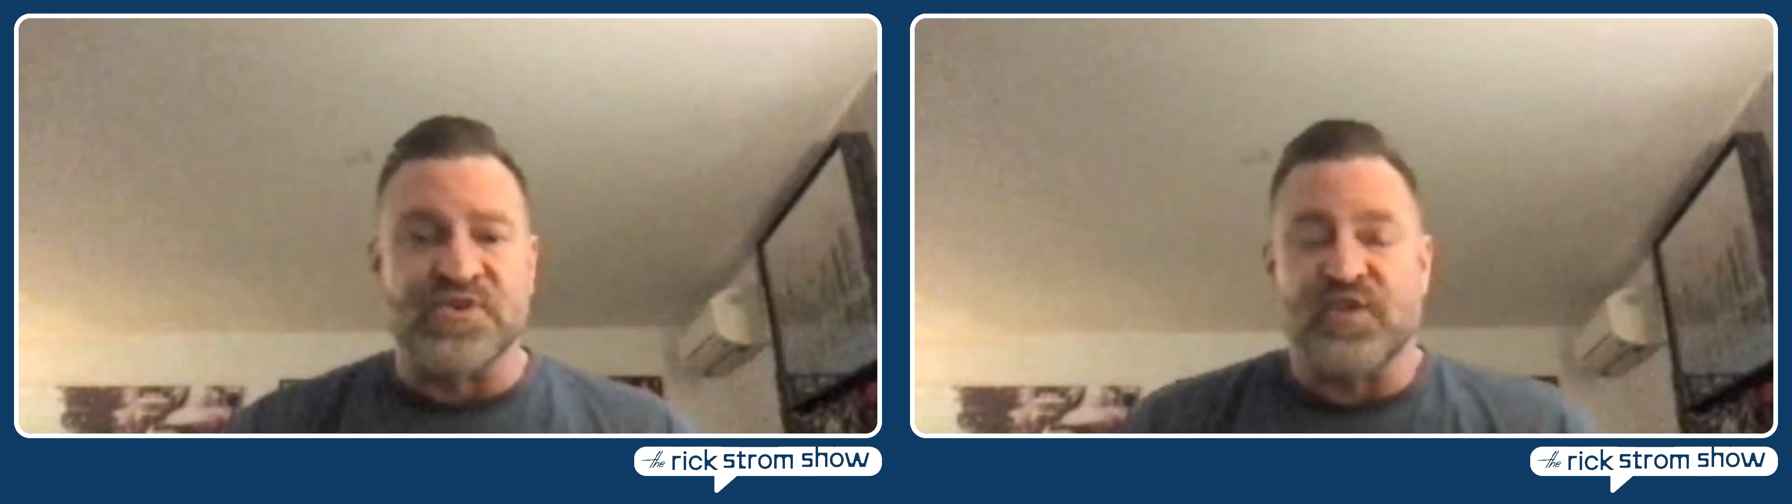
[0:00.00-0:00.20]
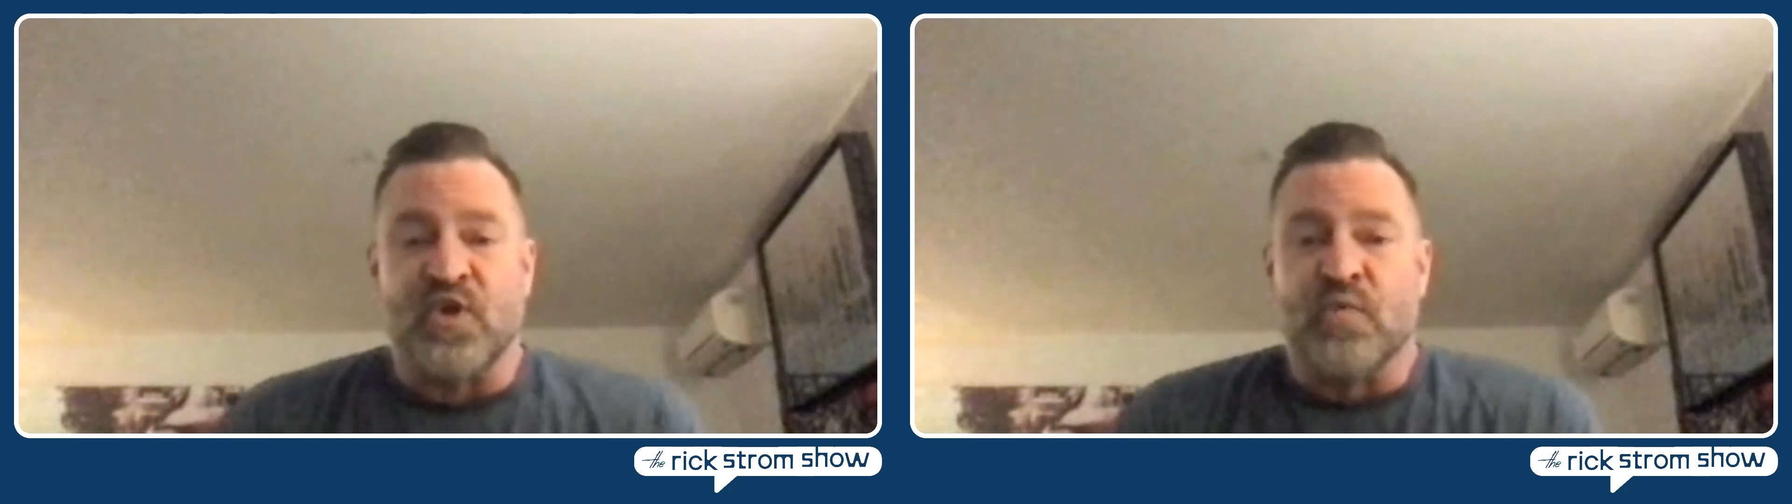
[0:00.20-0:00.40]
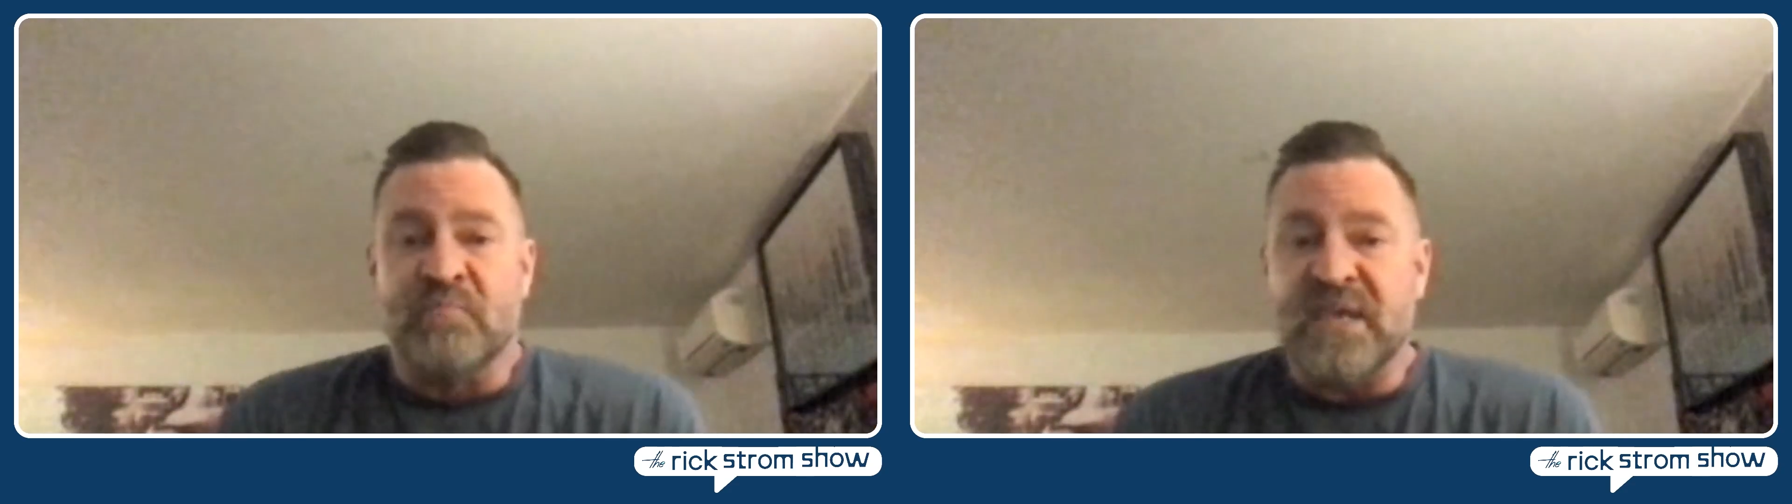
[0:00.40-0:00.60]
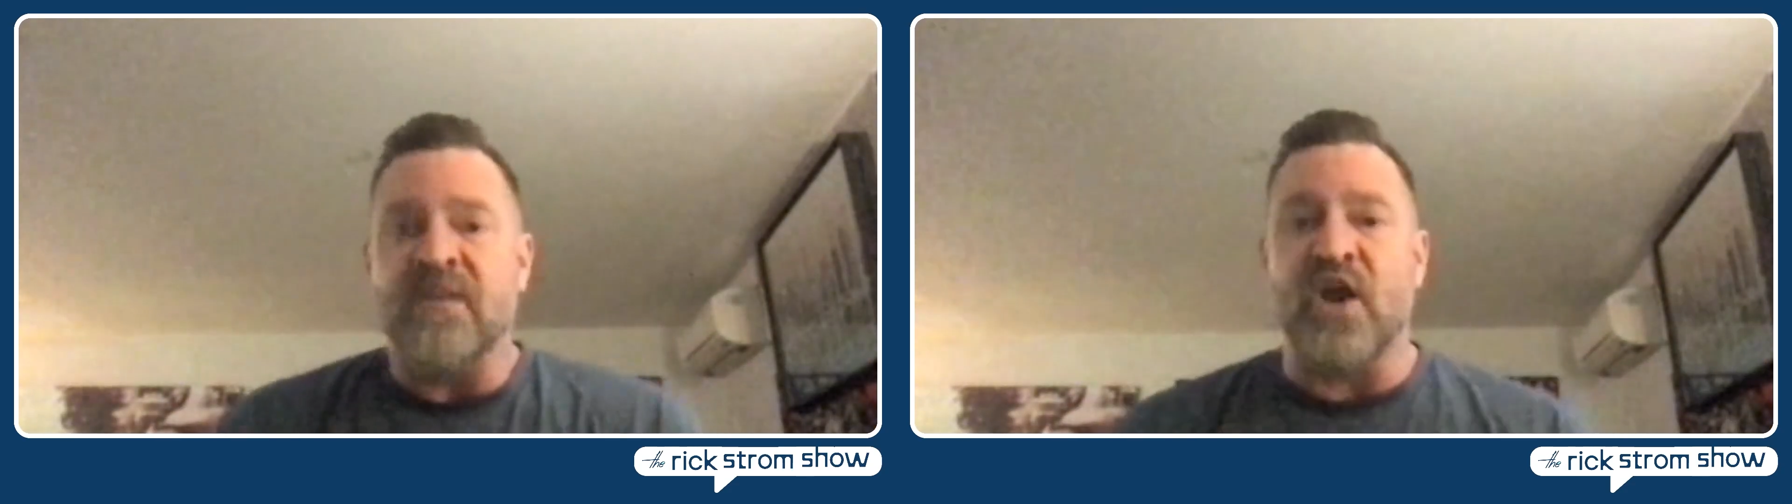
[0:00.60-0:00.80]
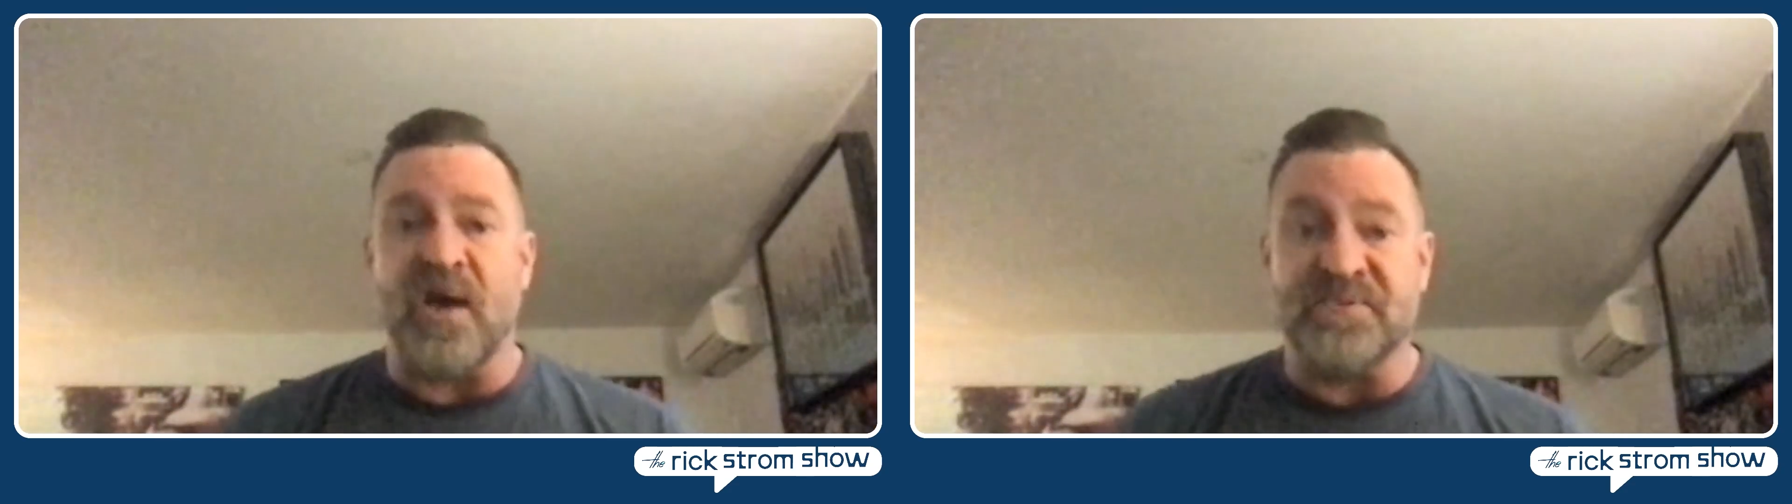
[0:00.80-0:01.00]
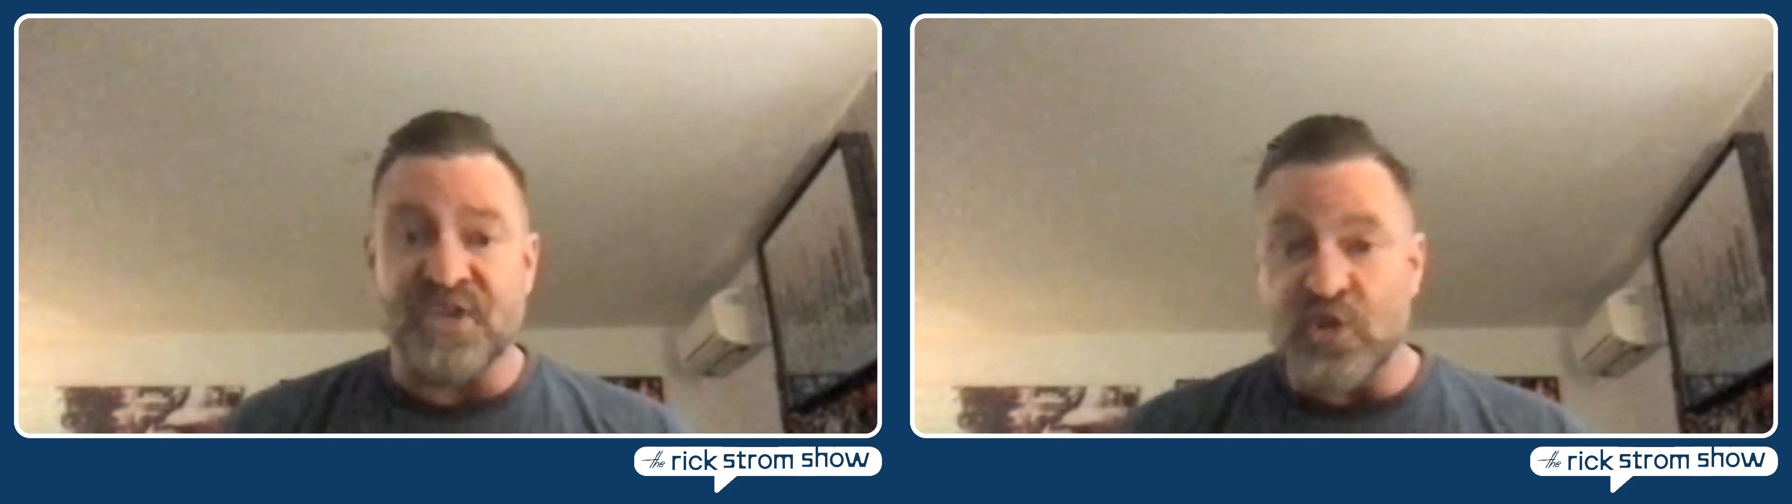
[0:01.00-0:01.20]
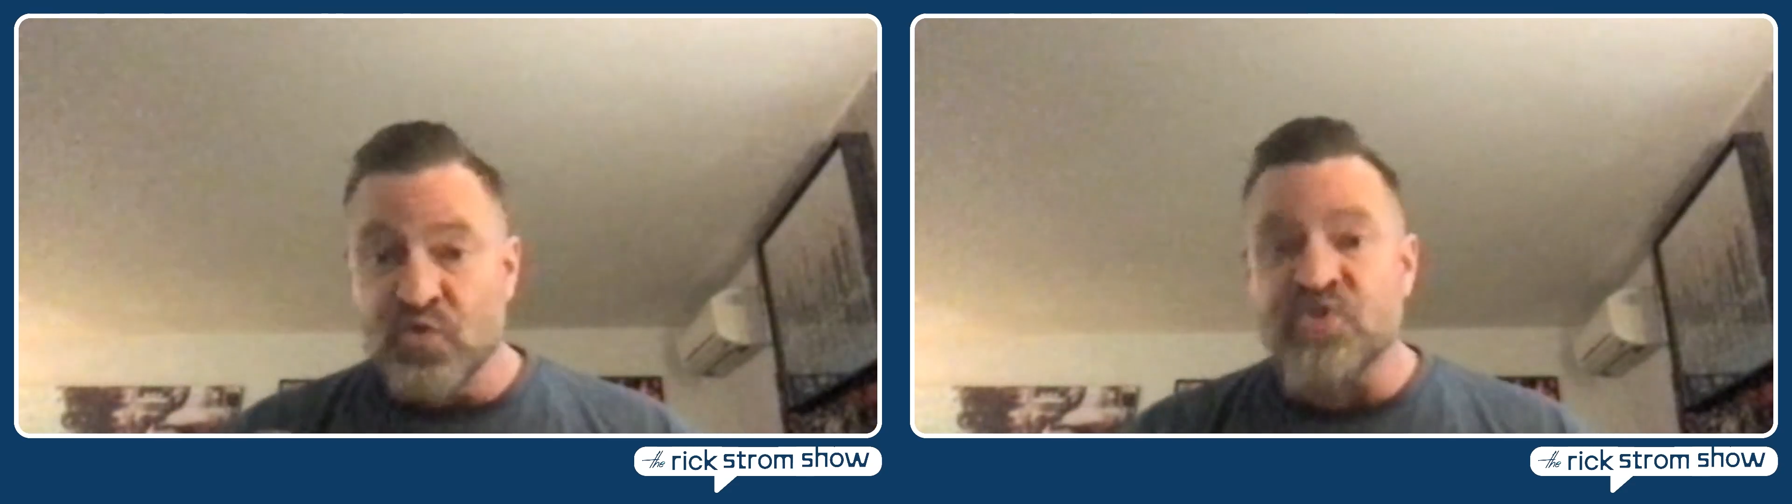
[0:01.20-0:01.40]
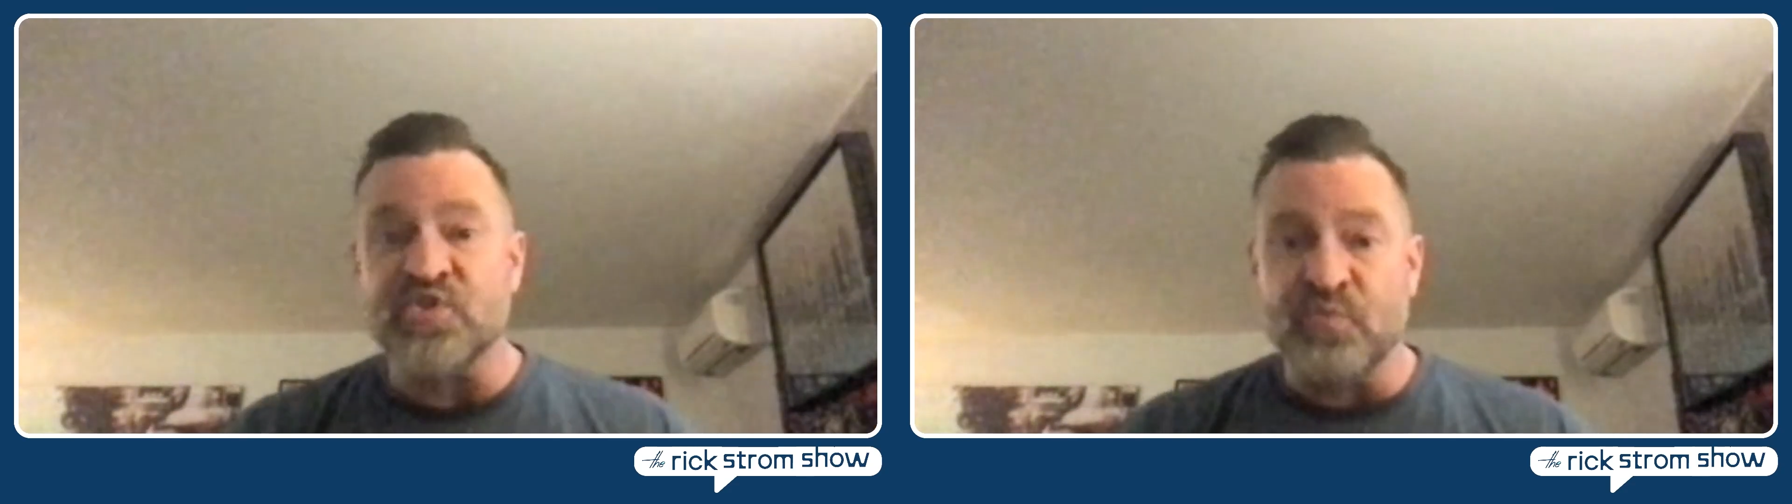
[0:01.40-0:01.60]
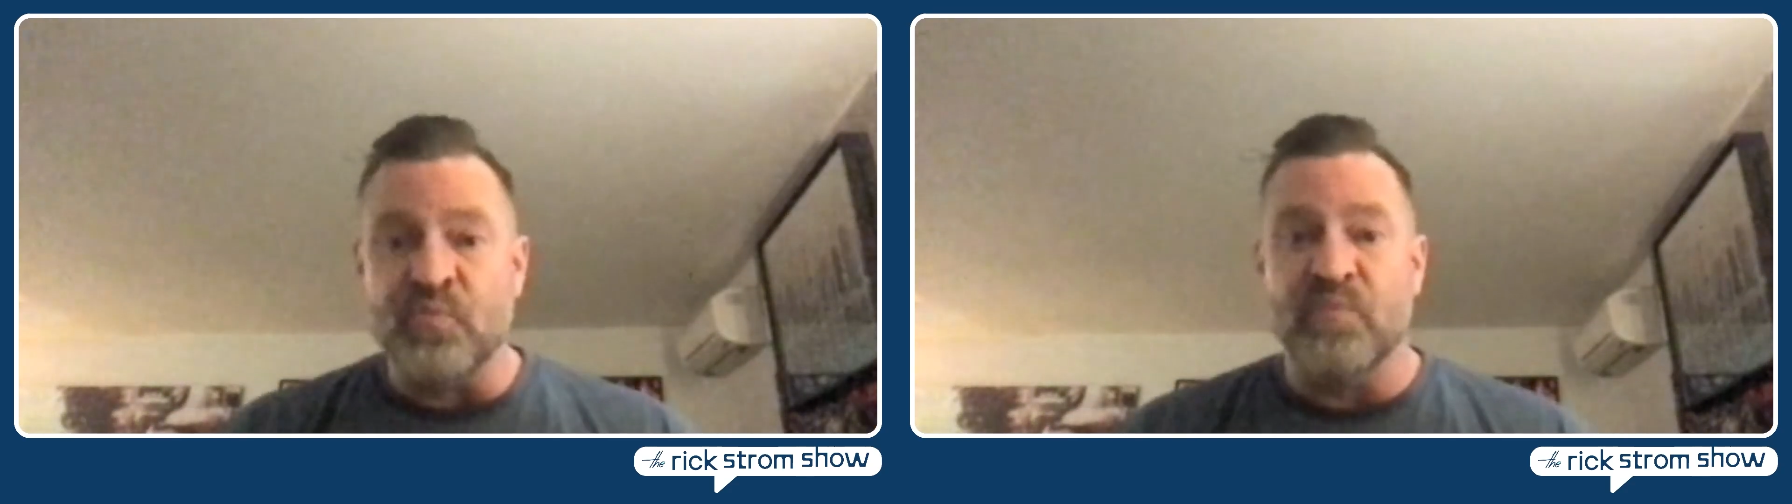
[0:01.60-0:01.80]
So the old beat cops that used to